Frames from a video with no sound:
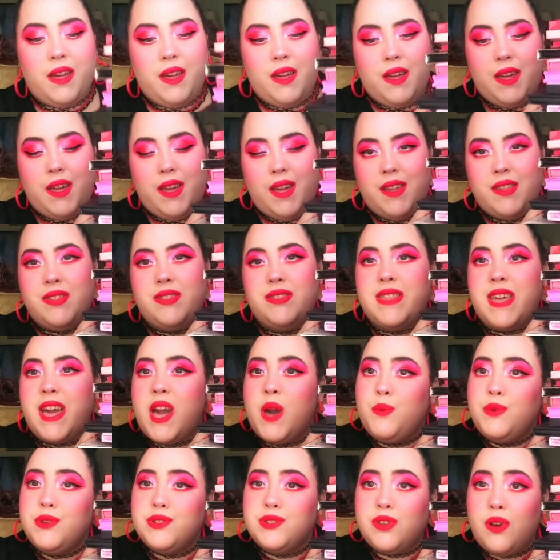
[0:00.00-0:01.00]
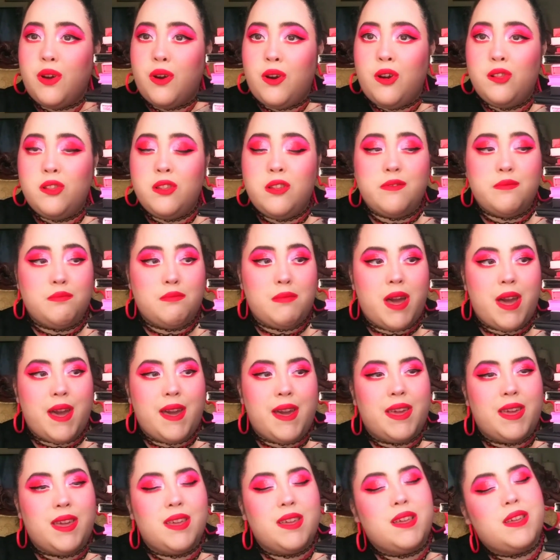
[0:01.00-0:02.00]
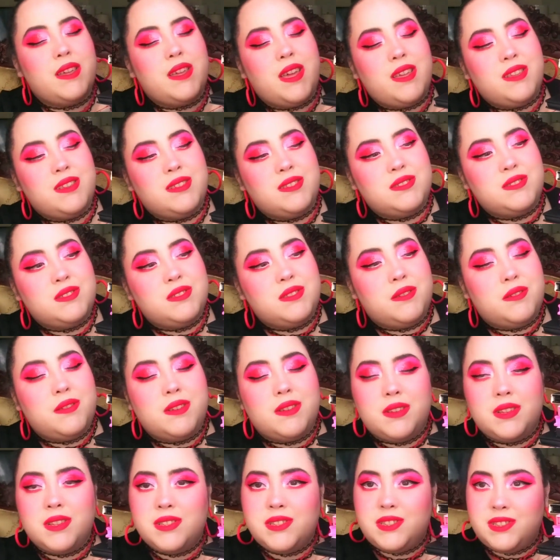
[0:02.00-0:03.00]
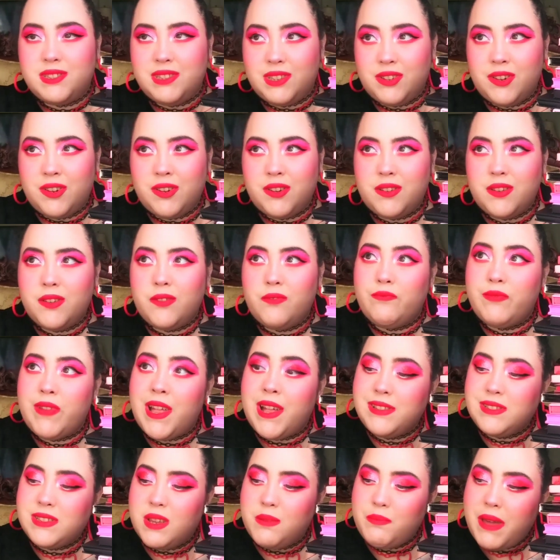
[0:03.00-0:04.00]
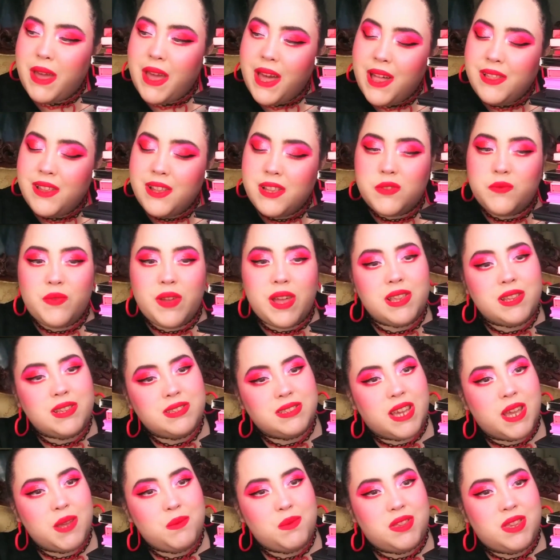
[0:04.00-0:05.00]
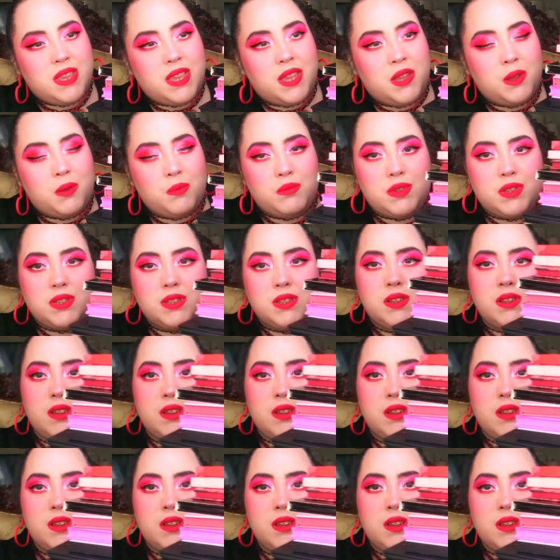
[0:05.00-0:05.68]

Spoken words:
And that was all of my considered Valentine palettes, Valentine themed